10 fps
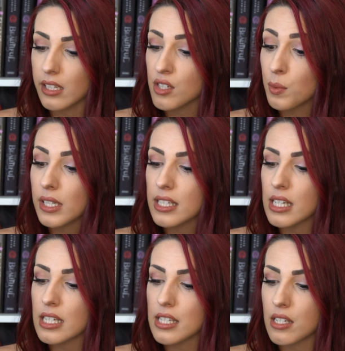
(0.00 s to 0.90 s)
Each one
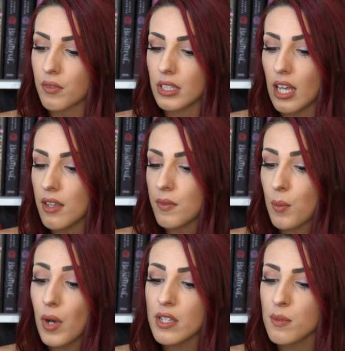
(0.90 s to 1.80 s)
contains a different life,
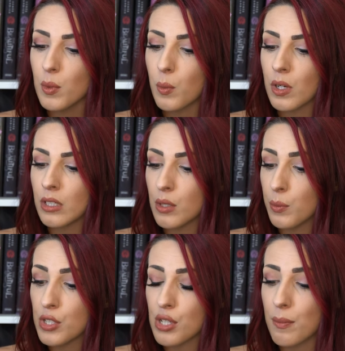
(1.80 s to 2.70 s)
a possible world in
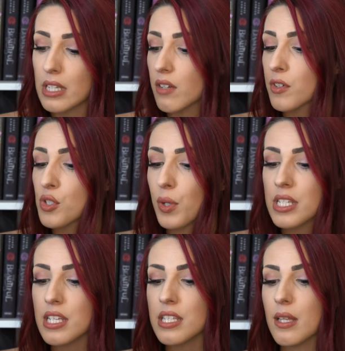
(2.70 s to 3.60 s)
which she made different choices